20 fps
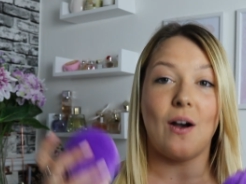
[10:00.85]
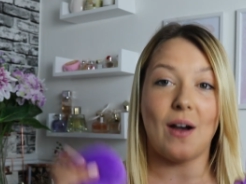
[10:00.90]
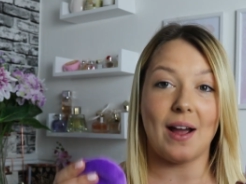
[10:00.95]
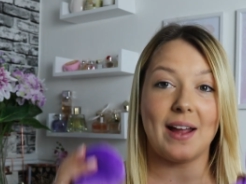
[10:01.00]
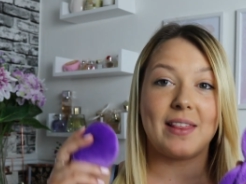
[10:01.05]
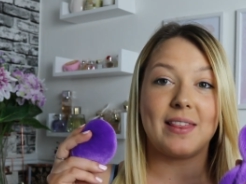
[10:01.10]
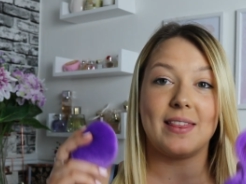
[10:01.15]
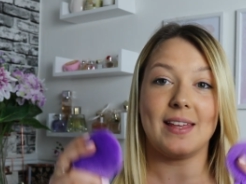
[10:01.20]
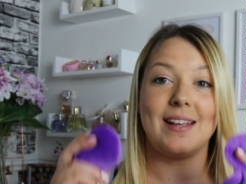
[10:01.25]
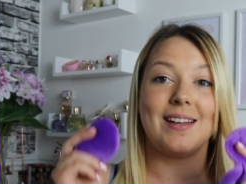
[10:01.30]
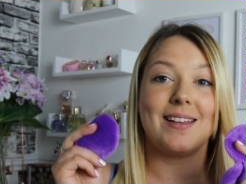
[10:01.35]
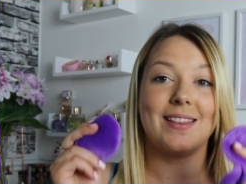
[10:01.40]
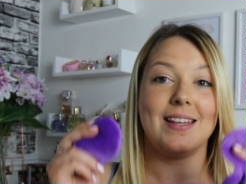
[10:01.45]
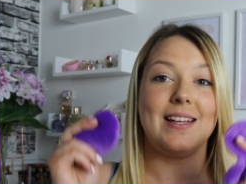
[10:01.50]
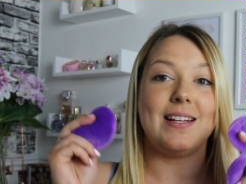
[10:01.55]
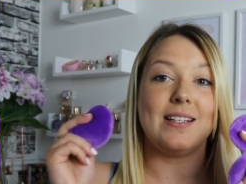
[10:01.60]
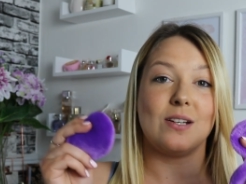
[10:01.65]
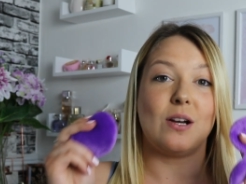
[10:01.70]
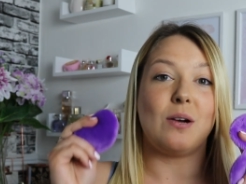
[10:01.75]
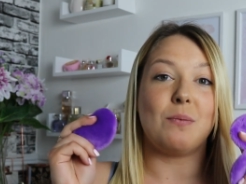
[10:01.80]
I think
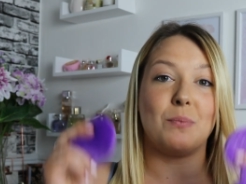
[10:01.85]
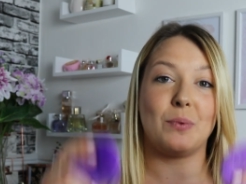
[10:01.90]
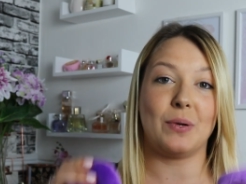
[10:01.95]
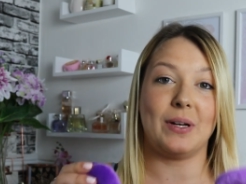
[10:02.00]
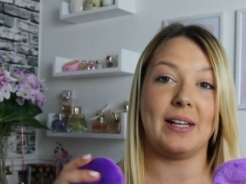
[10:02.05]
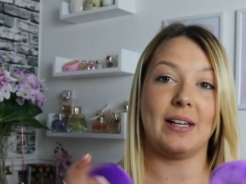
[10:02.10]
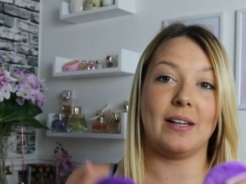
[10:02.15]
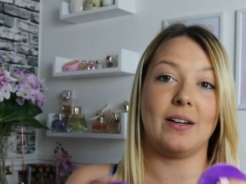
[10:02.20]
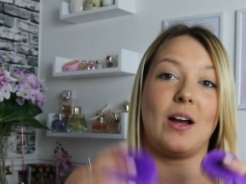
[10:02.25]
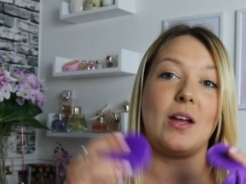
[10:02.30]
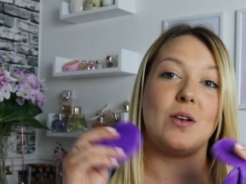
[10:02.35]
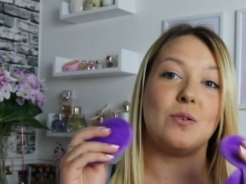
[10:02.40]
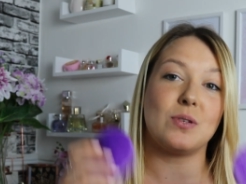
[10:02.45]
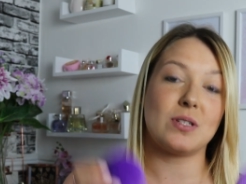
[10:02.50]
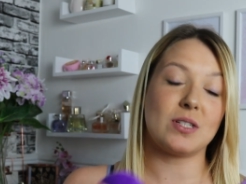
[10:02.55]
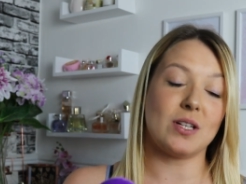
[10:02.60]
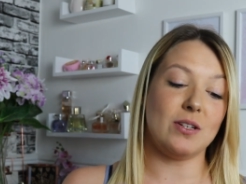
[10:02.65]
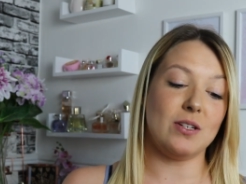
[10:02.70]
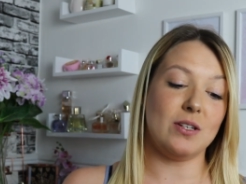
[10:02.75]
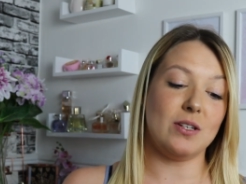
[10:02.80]
these are brilliant. I also